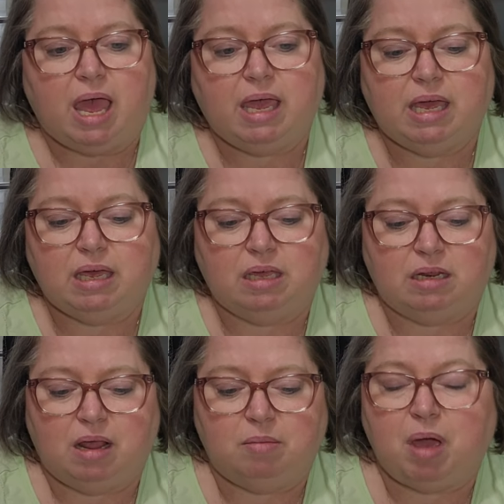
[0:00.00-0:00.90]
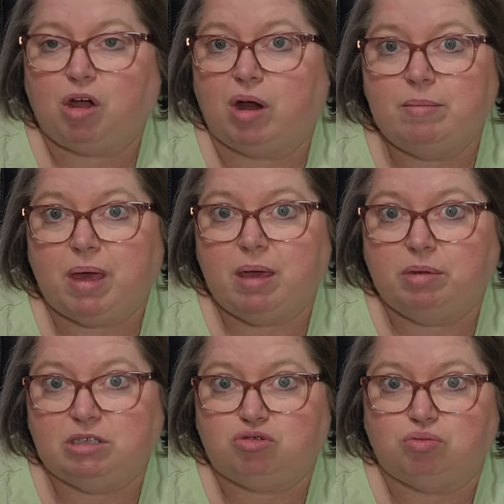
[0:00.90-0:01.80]
And my
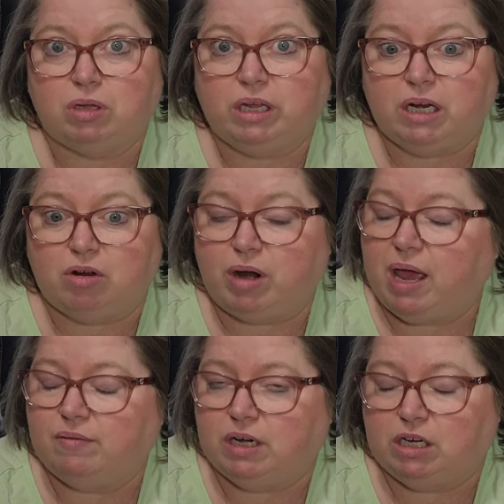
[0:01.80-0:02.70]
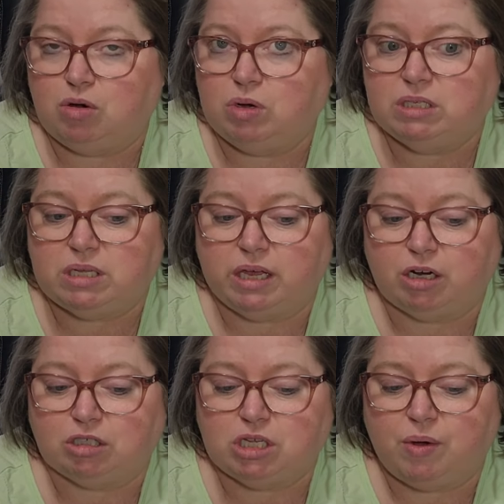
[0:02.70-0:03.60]
grandbabies really don't have any toys
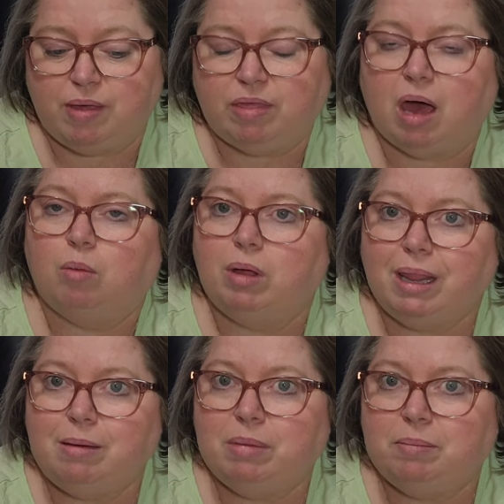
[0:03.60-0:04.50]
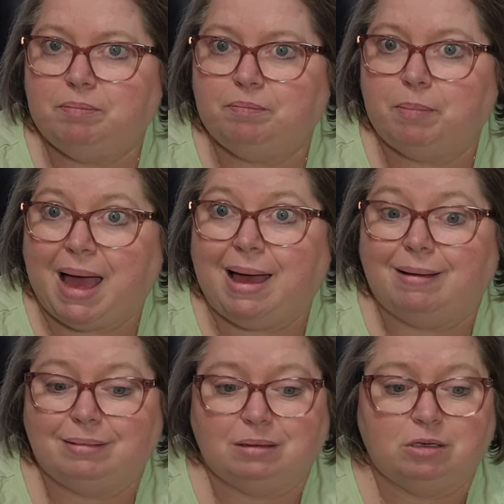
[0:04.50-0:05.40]
here. So I thought, well, let me buy
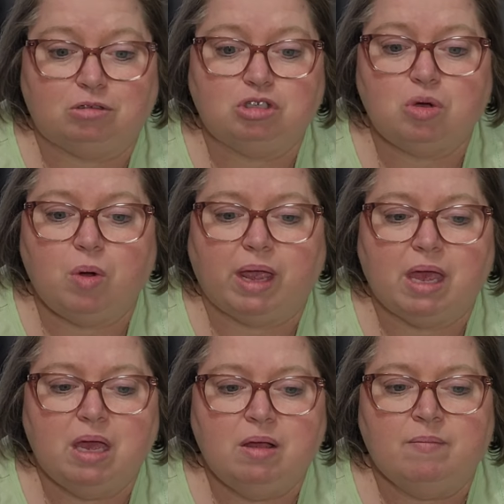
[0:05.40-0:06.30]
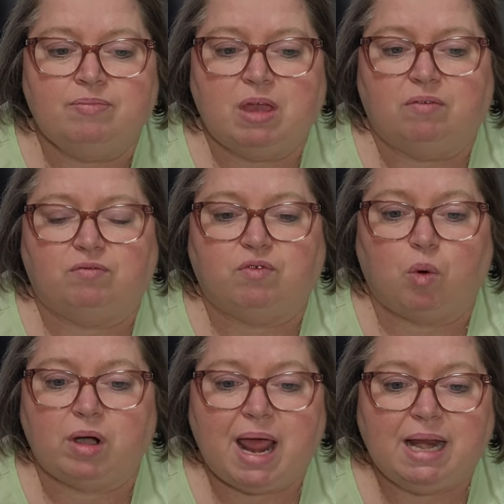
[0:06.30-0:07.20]
a little toy.
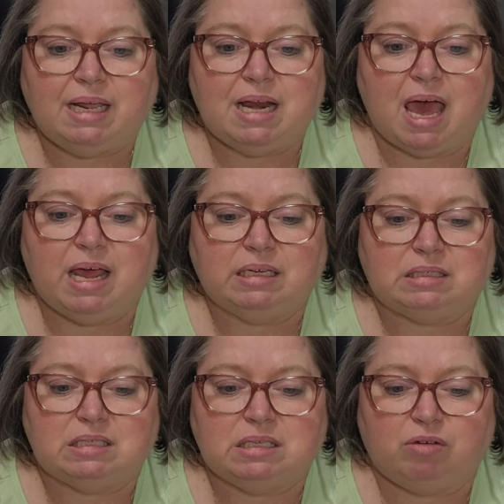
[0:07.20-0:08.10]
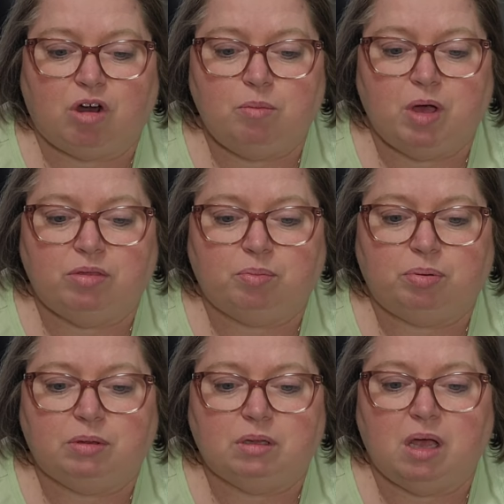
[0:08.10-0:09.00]
$4.99. It's a 0 month
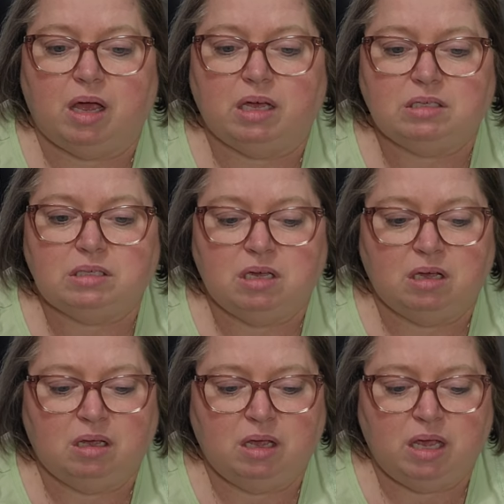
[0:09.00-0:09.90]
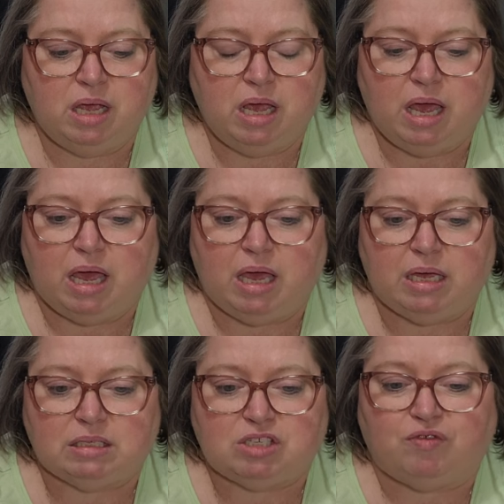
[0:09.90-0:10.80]
plus.
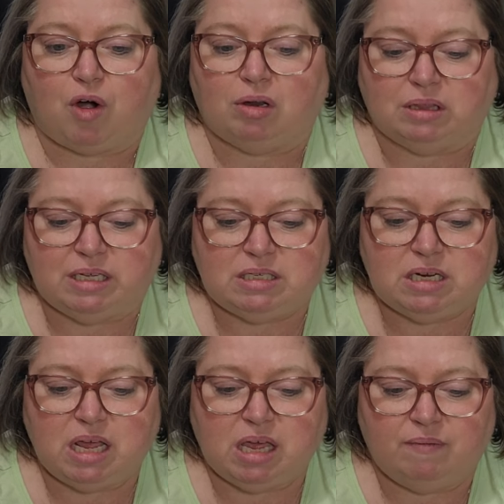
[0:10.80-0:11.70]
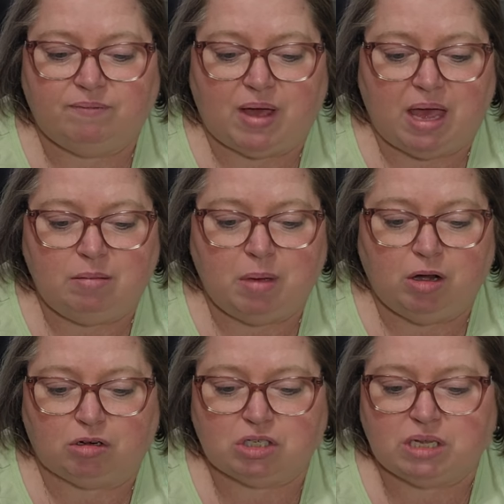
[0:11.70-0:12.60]
It's for listening and fine
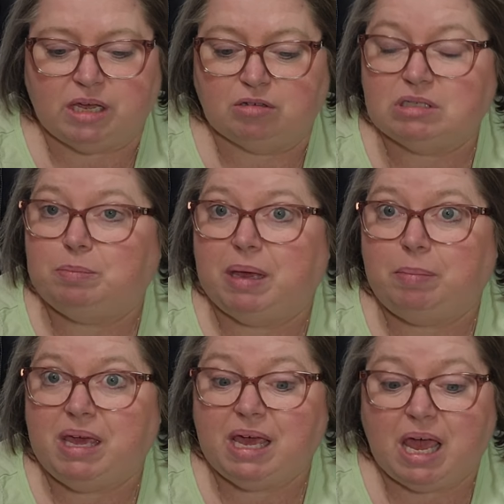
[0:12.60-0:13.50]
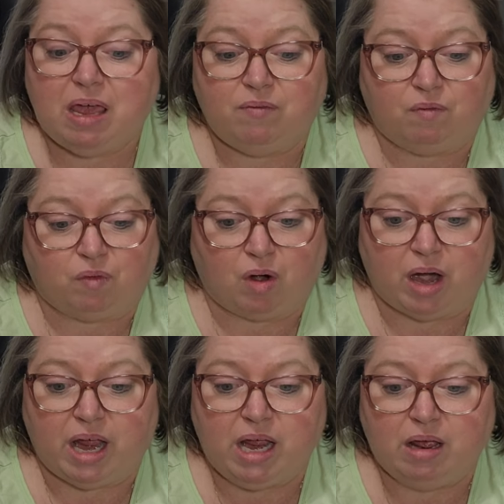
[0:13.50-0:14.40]
motor skills, BPA
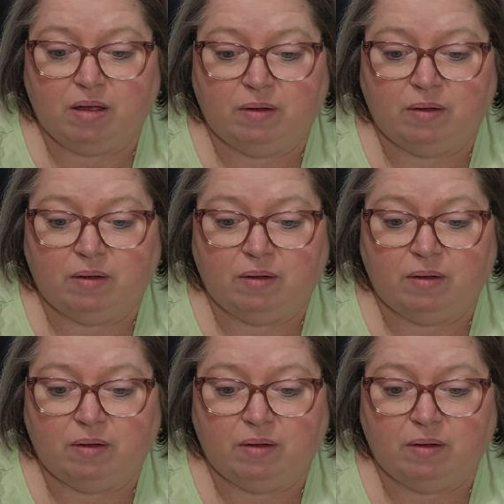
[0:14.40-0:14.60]
free.